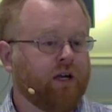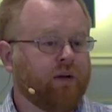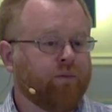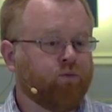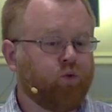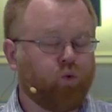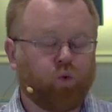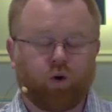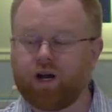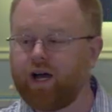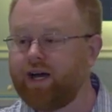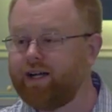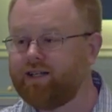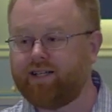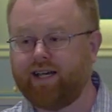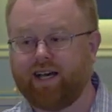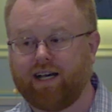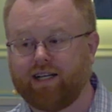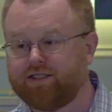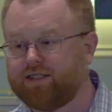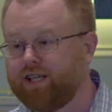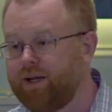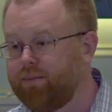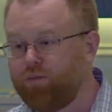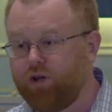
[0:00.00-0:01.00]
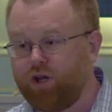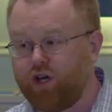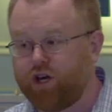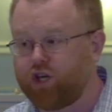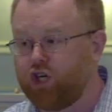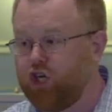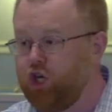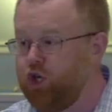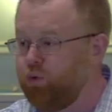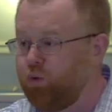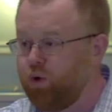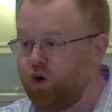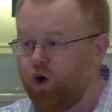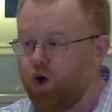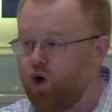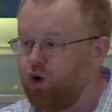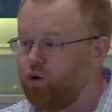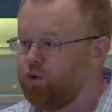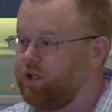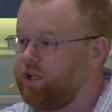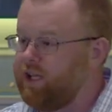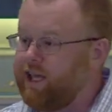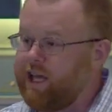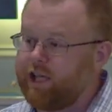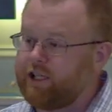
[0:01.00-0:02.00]
where God tells them, Look, you will
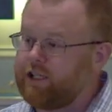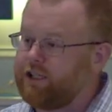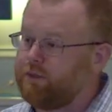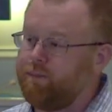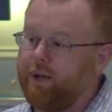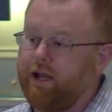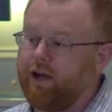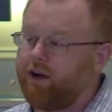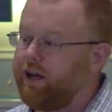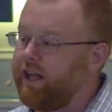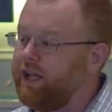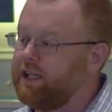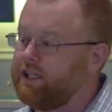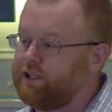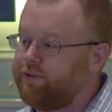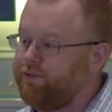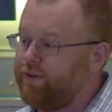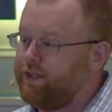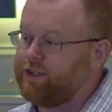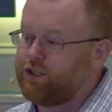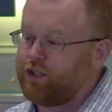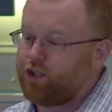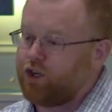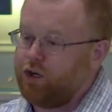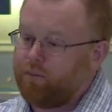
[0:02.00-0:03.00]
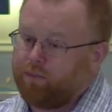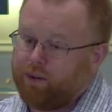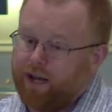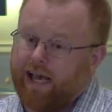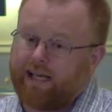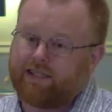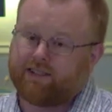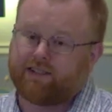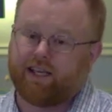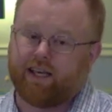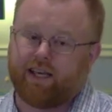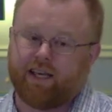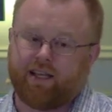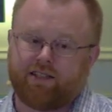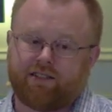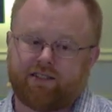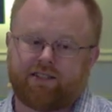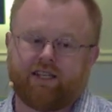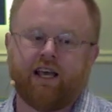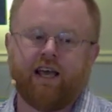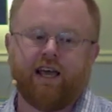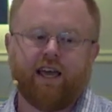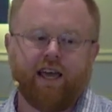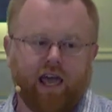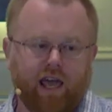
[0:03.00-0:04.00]
only experience physical blessings
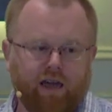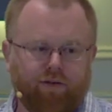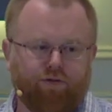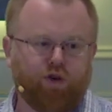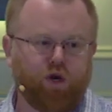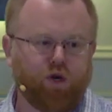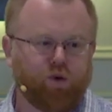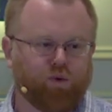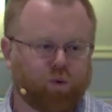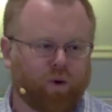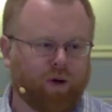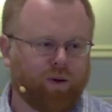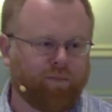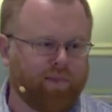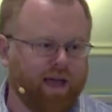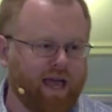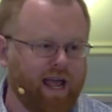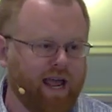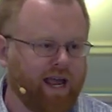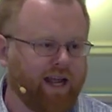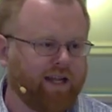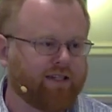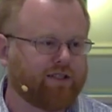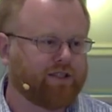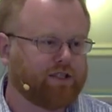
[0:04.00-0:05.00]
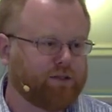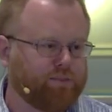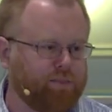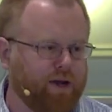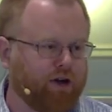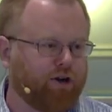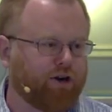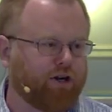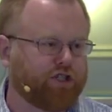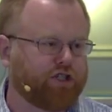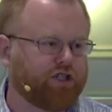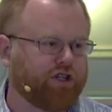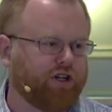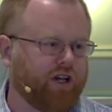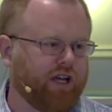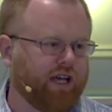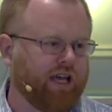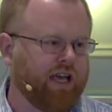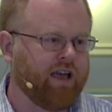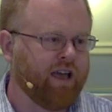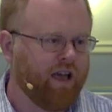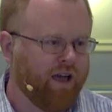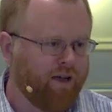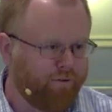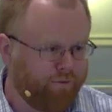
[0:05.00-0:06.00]
if you remain
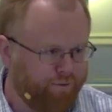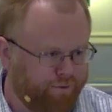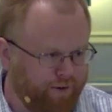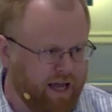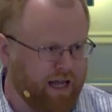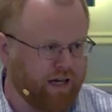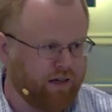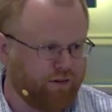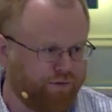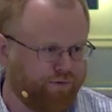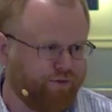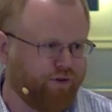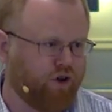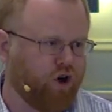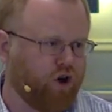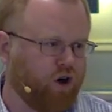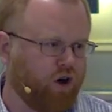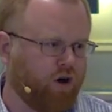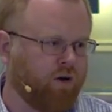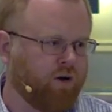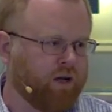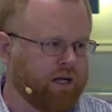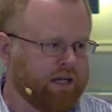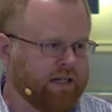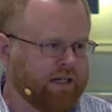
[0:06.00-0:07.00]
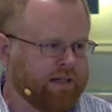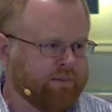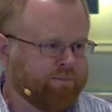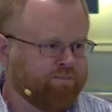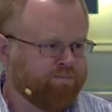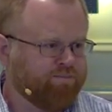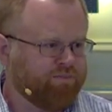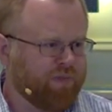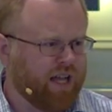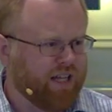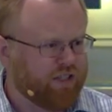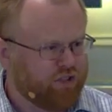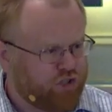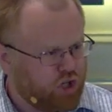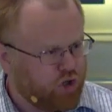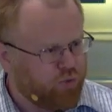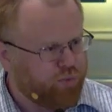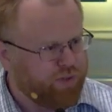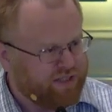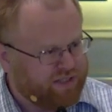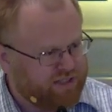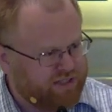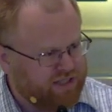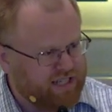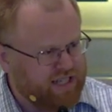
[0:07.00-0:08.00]
spiritually faithful. And so we
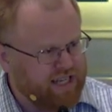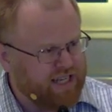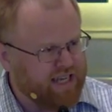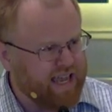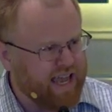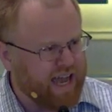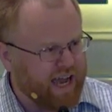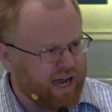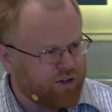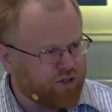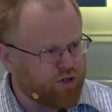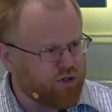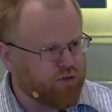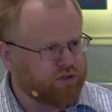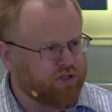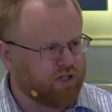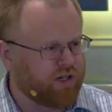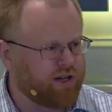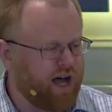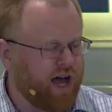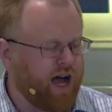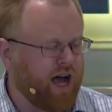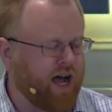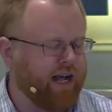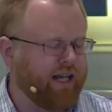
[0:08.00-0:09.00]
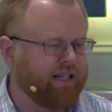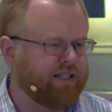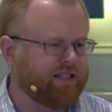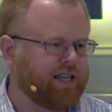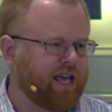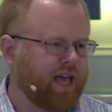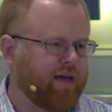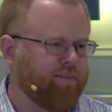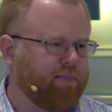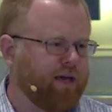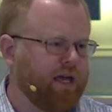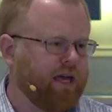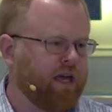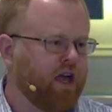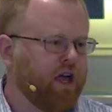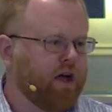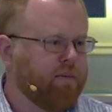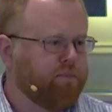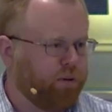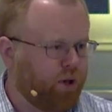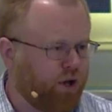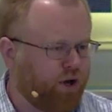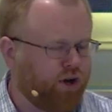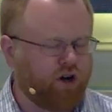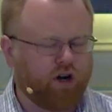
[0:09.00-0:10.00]
see how those lines can be
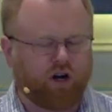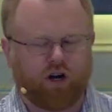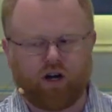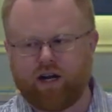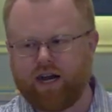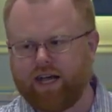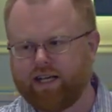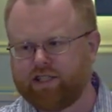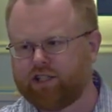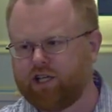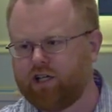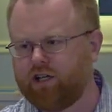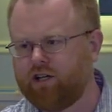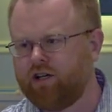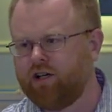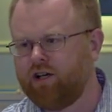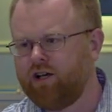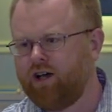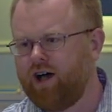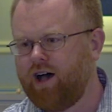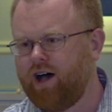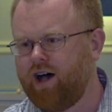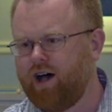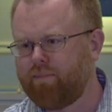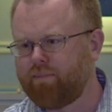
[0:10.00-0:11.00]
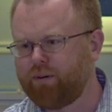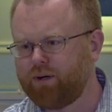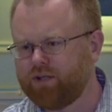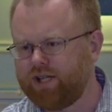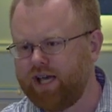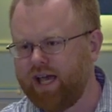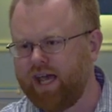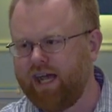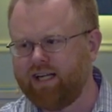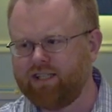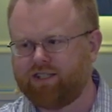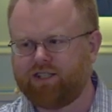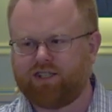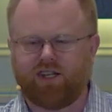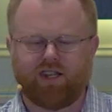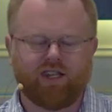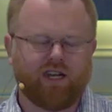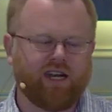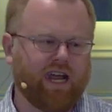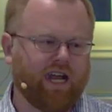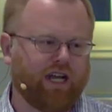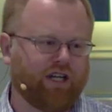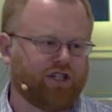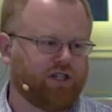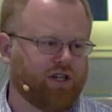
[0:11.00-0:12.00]
blurred as it uh, pertains to the
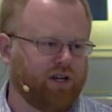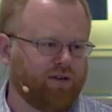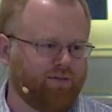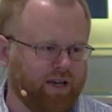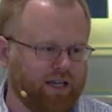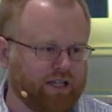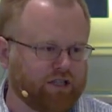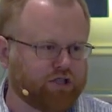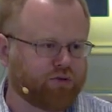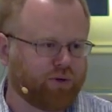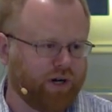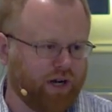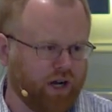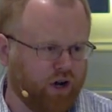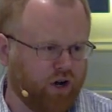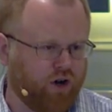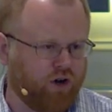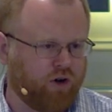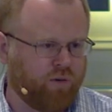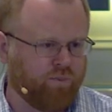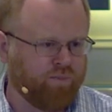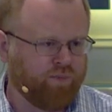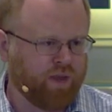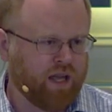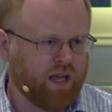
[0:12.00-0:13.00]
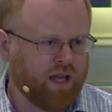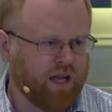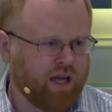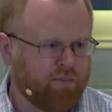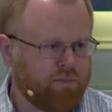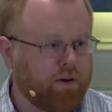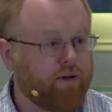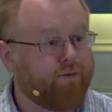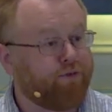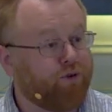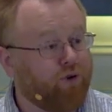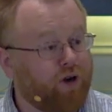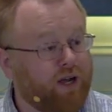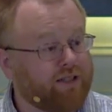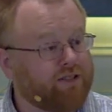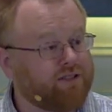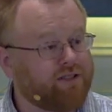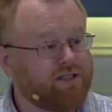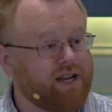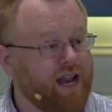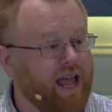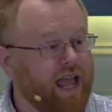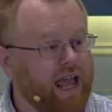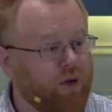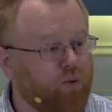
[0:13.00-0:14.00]
nation of Israel. But for us
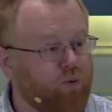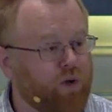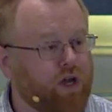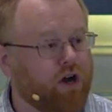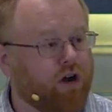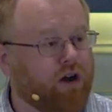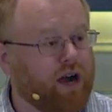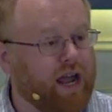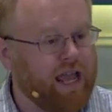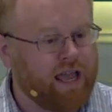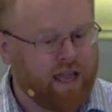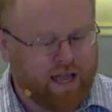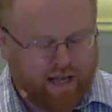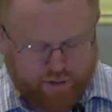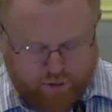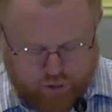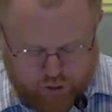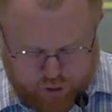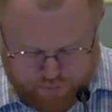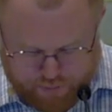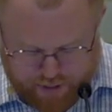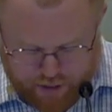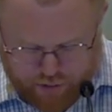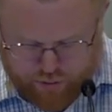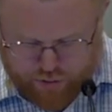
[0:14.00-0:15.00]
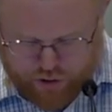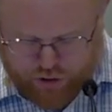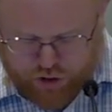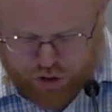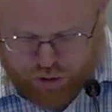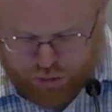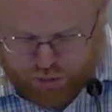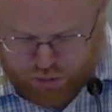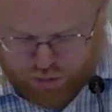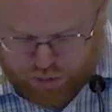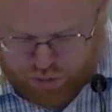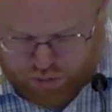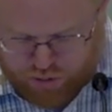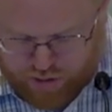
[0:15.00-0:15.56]
today, we are a spiritual